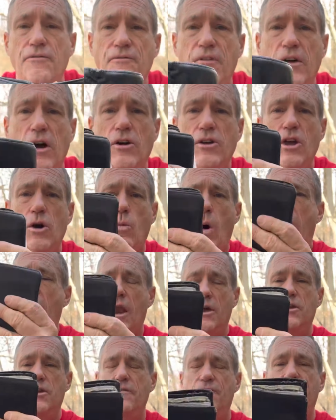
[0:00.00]
fill your
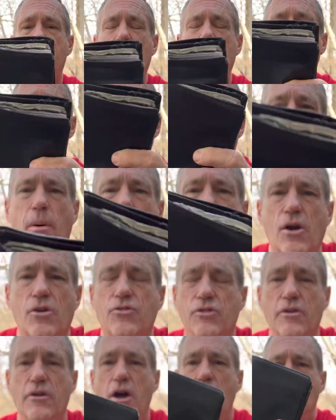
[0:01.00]
wallet, you fill your
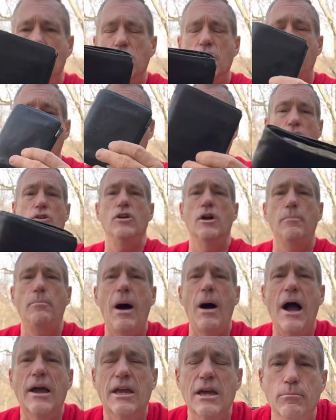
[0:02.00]
purse, you, you fill your
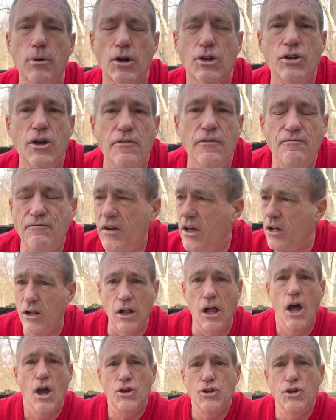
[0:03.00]
pocketbook, you
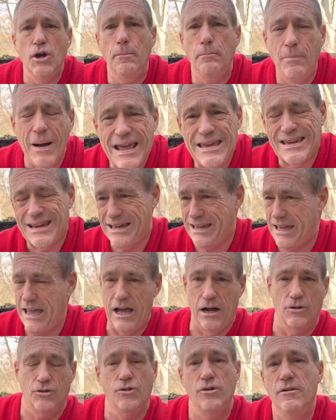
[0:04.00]
fill your bank
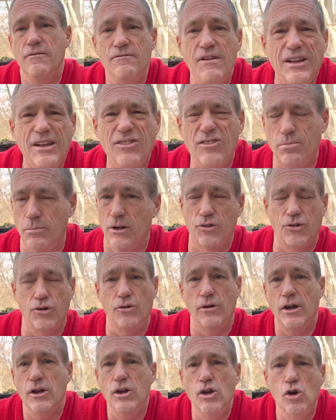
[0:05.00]
accounts, your investments,
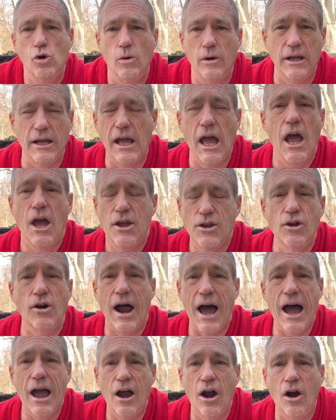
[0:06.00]
your annuity, your
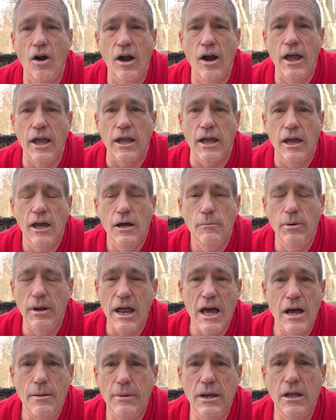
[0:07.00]
IRA. But
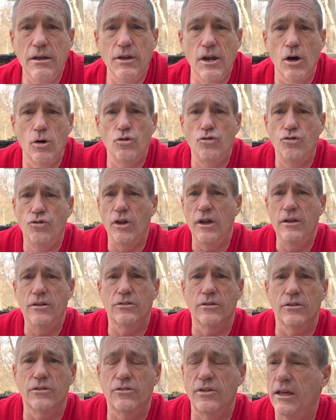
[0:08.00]
how many of you know
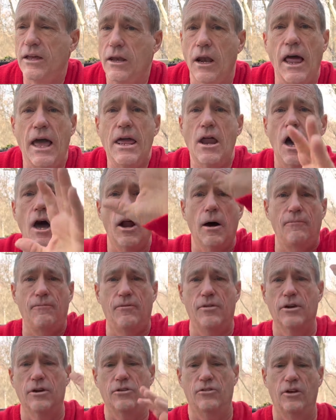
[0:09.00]
Jesus said, lay not up
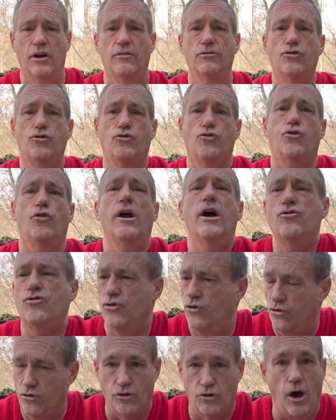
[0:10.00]
for yourselves
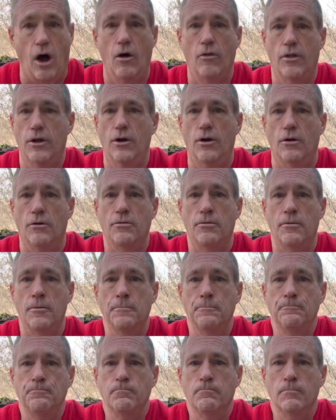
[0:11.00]
treasures on the earth?
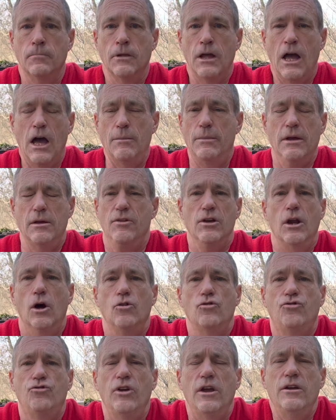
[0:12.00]
How many of you know
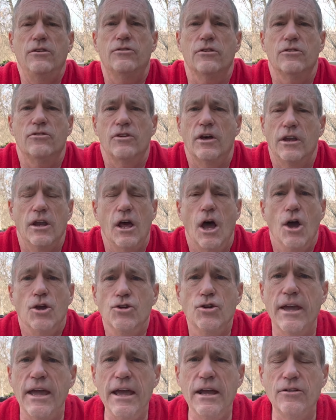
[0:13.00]
Jesus said,
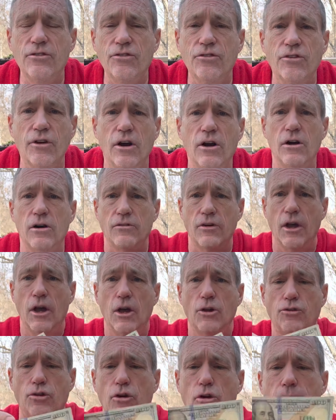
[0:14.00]
you can't serve two